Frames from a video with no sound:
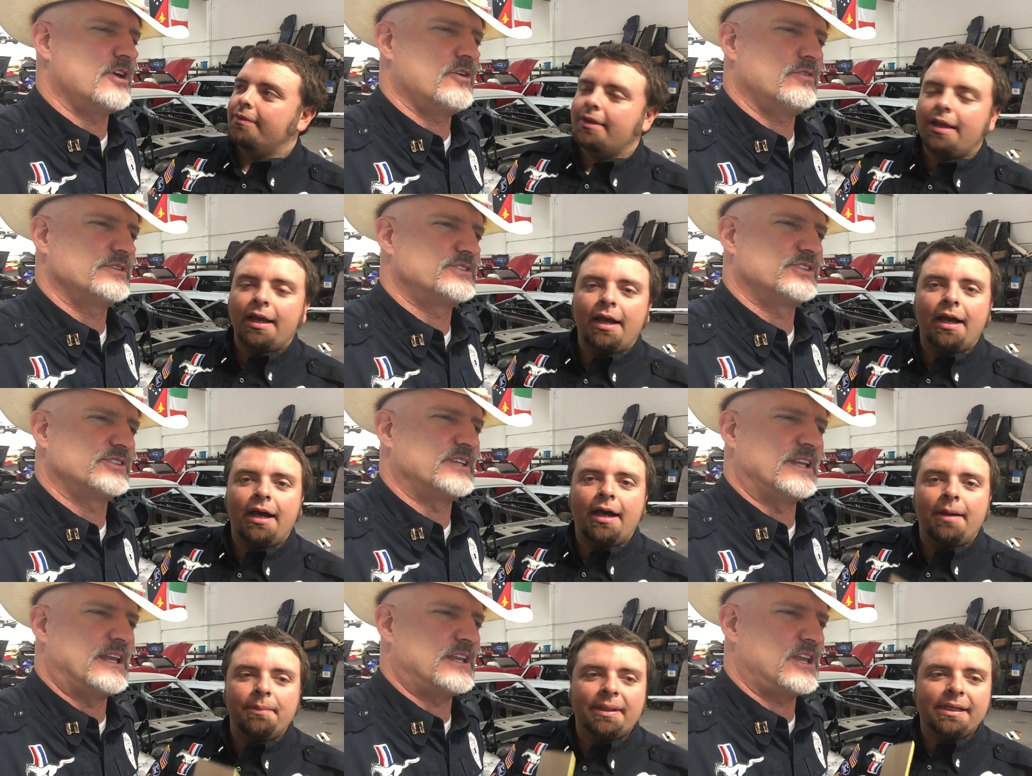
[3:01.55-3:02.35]
Speaker 1: know? It's
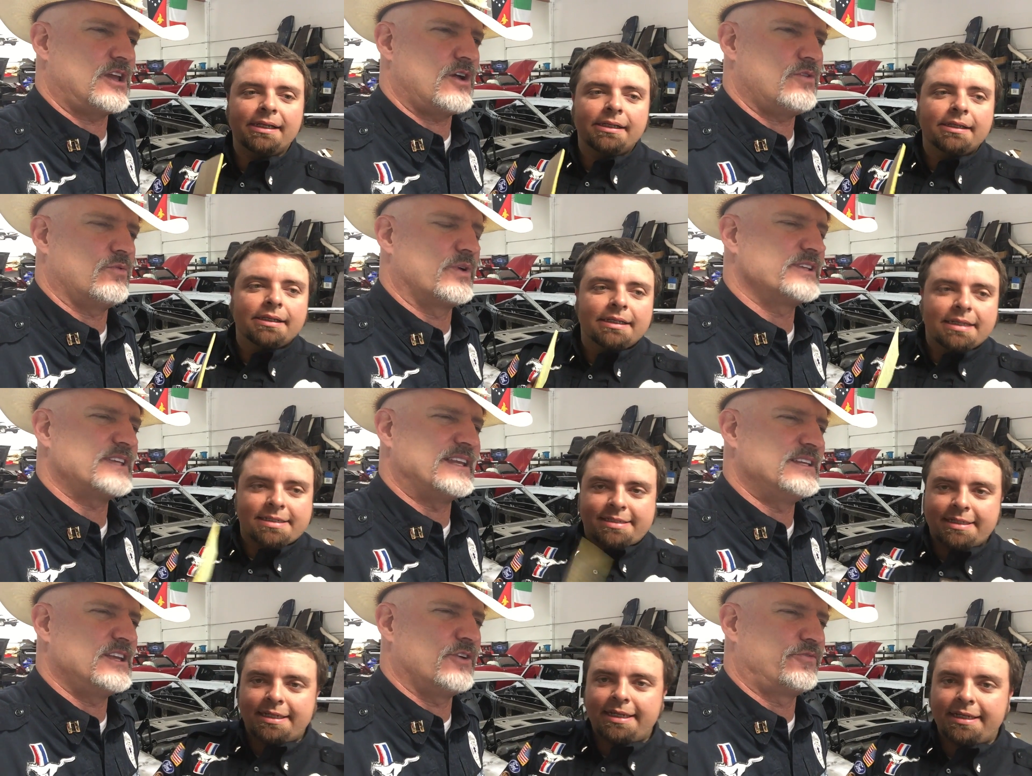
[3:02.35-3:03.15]
just um, in Indio. What is
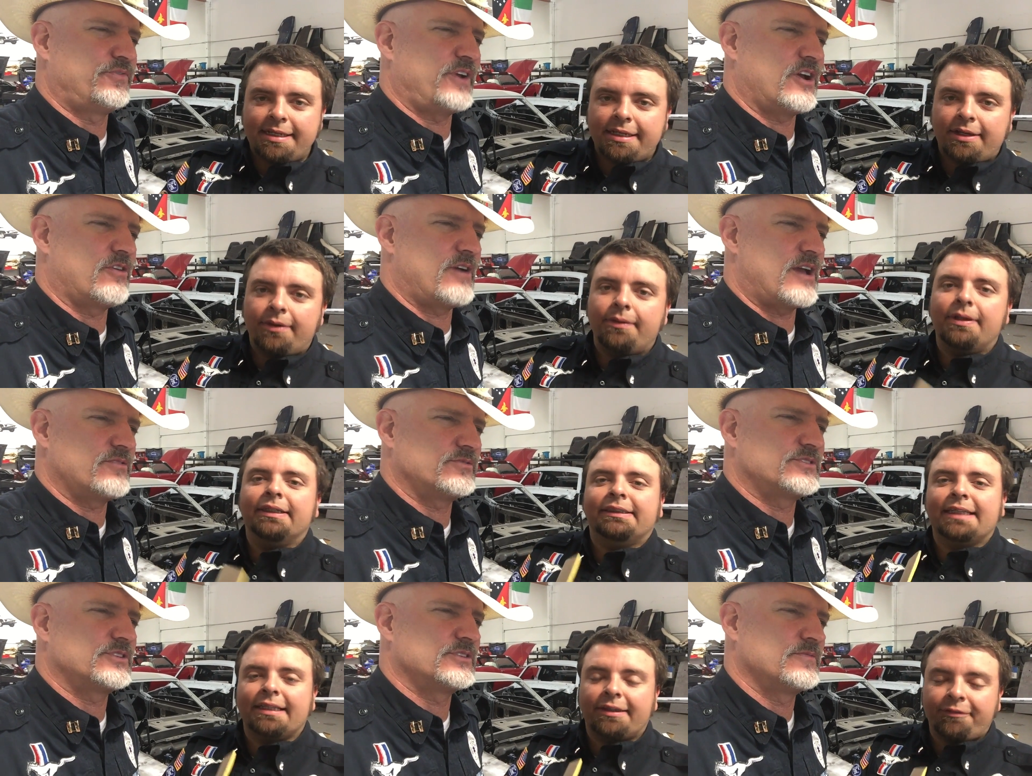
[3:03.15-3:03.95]
it? Indio, Indio,
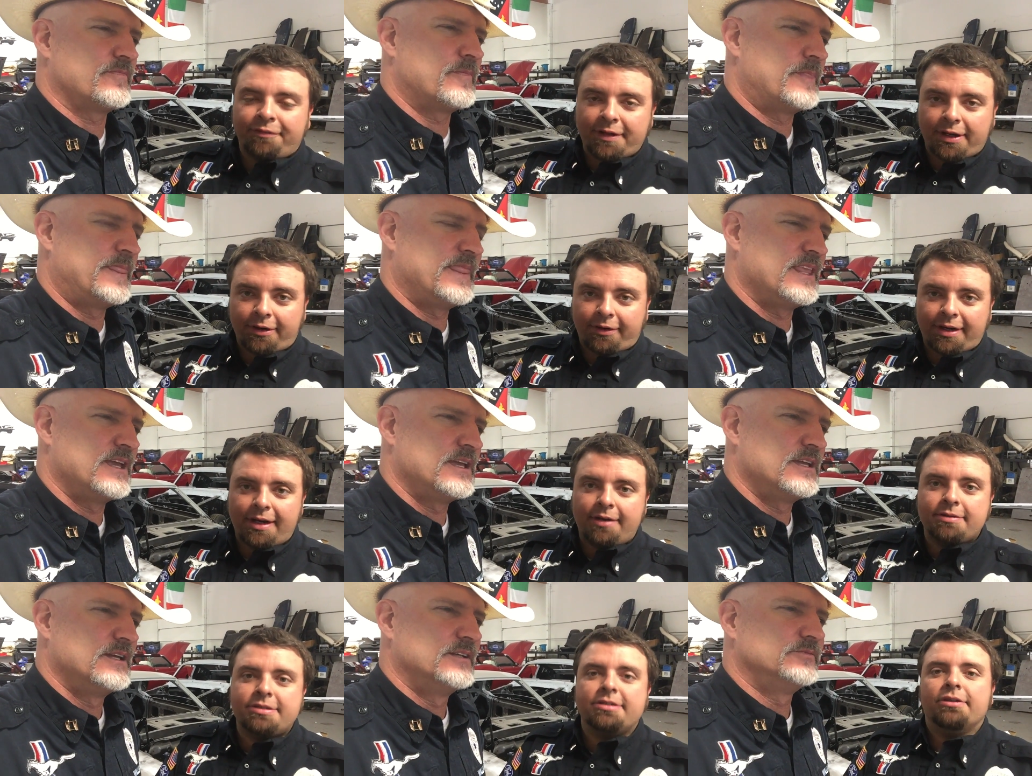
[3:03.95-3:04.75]
Fairgrounds. It's at the
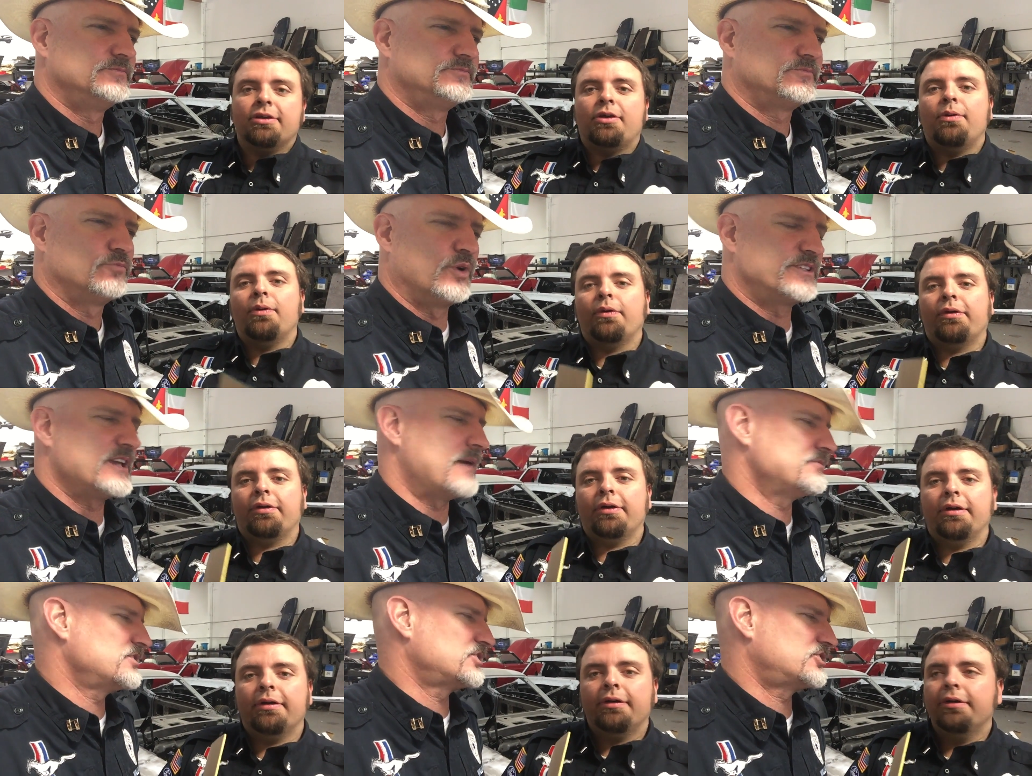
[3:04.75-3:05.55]
Speaker 2: fairgrounds. The corner. What
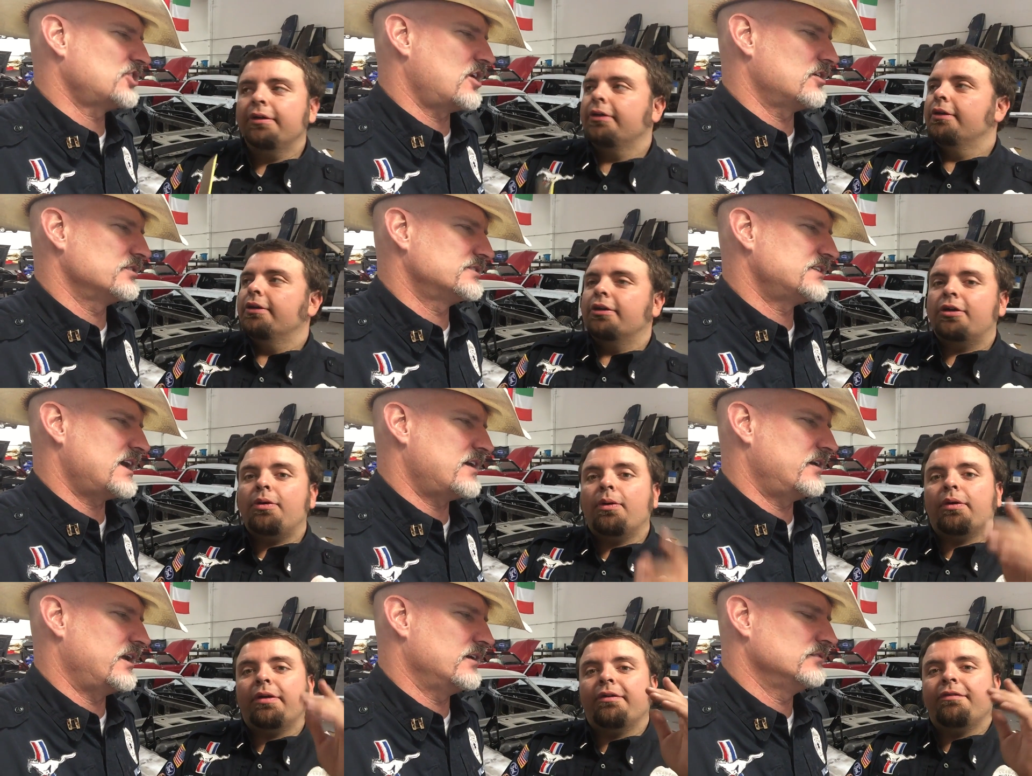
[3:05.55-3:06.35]
time does it start on the Saturday?
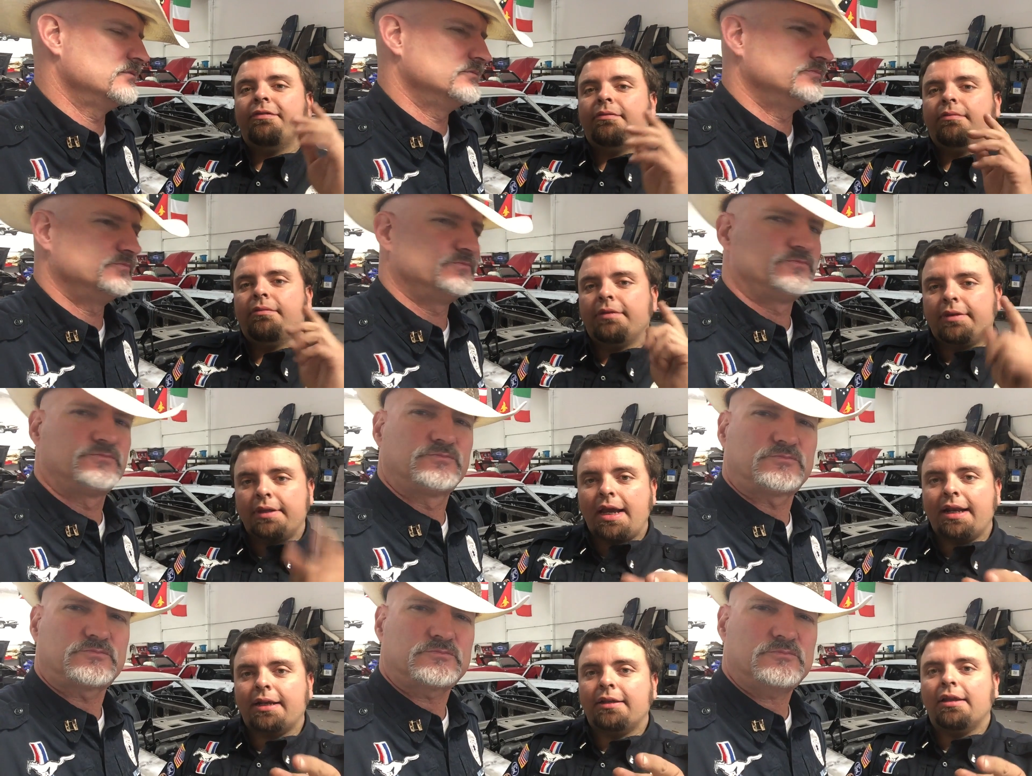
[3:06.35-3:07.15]
Corner of
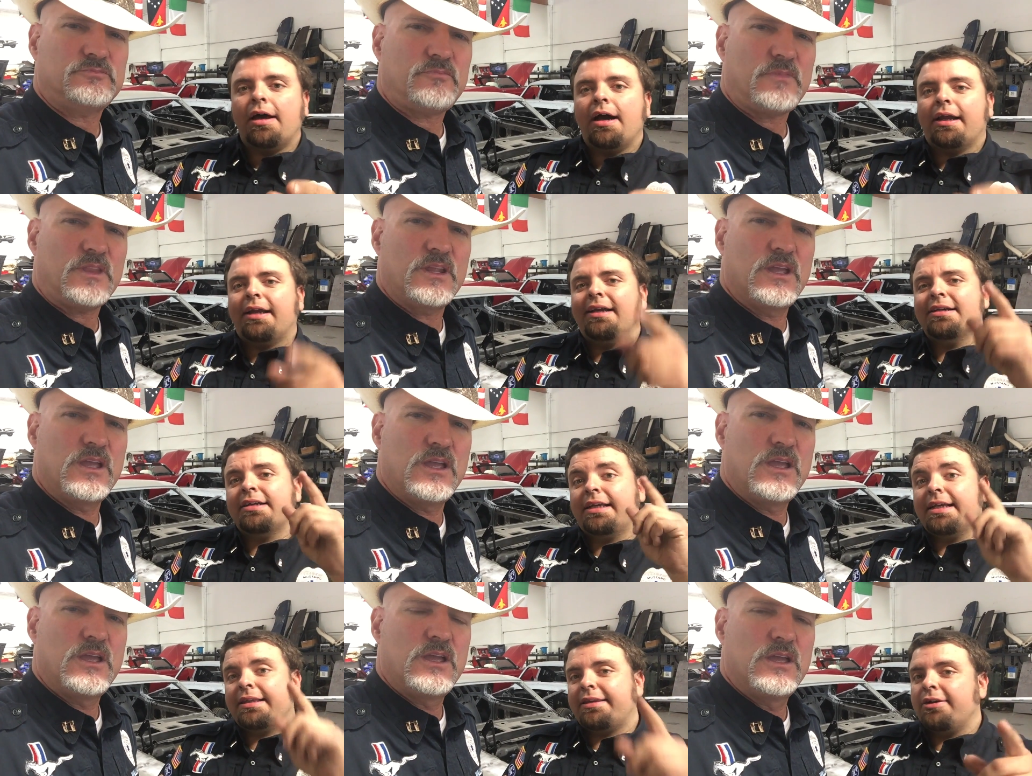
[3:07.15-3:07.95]
nine o'clock.
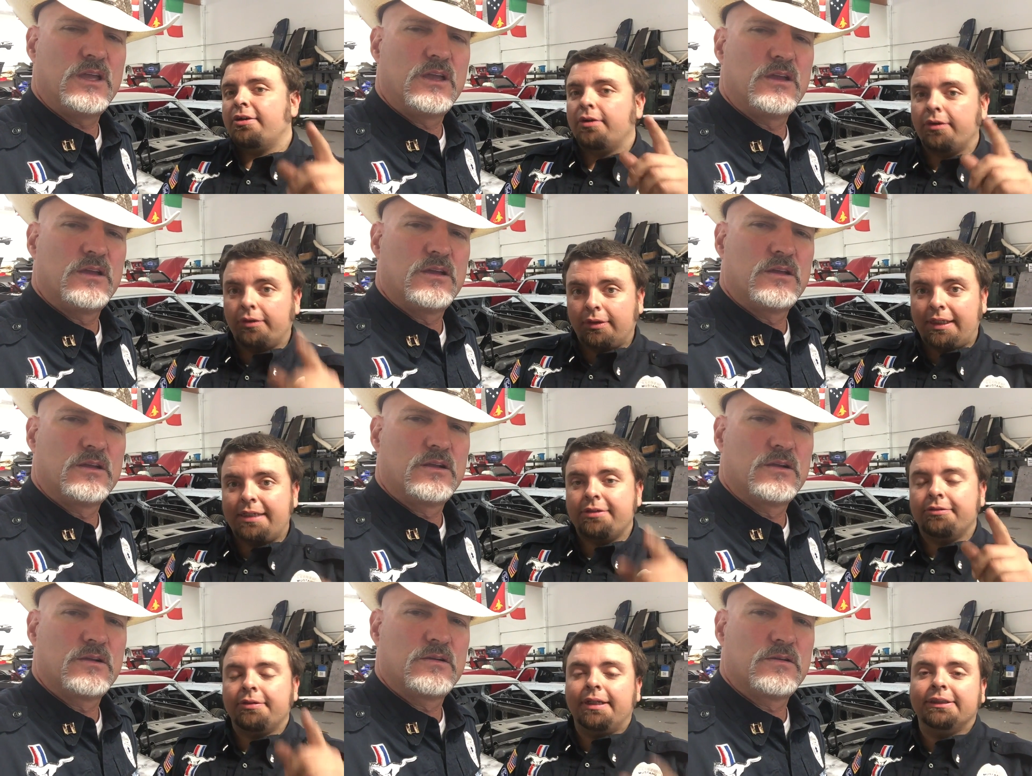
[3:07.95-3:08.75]
Get there early
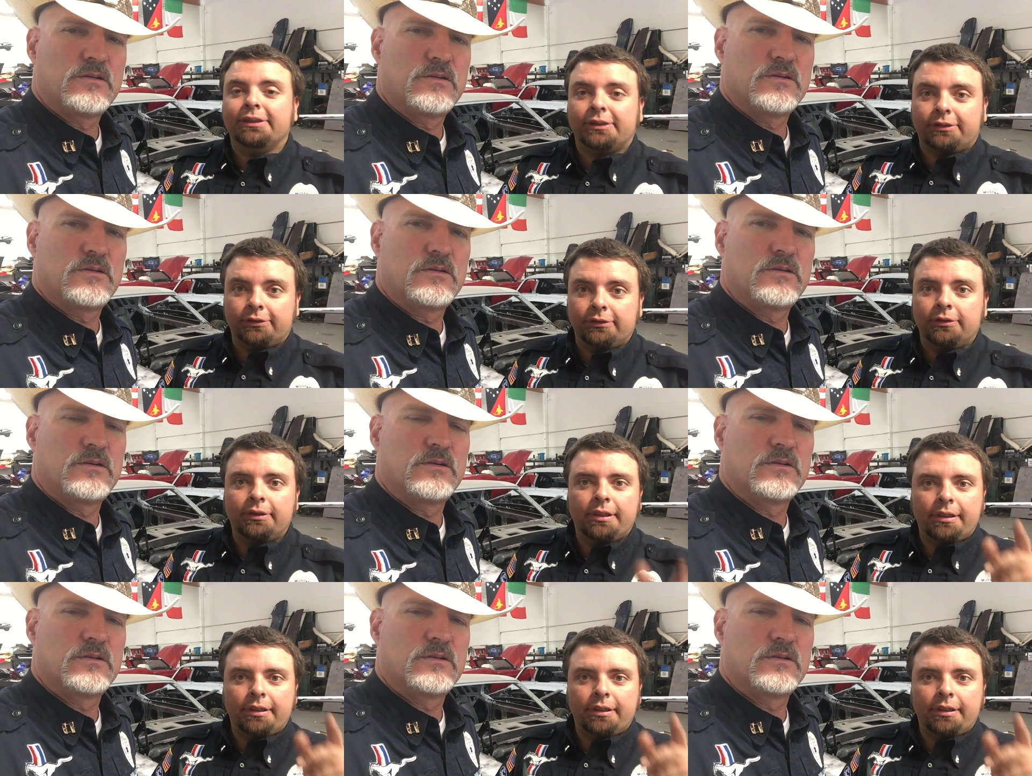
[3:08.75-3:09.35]
to register.